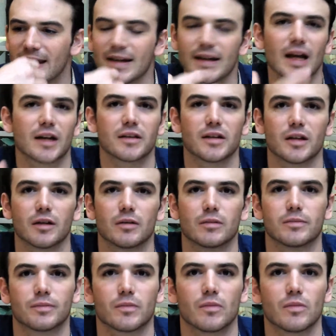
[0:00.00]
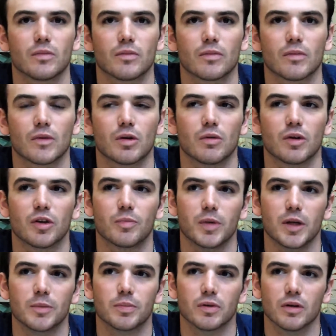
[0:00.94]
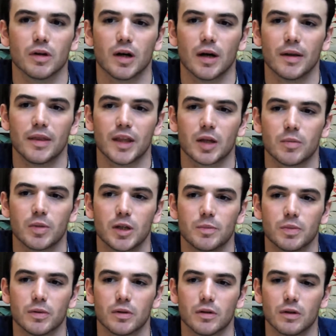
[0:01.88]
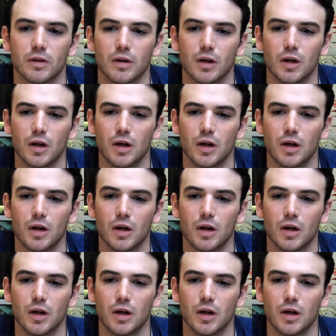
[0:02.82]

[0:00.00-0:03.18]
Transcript: connecting with people. I think people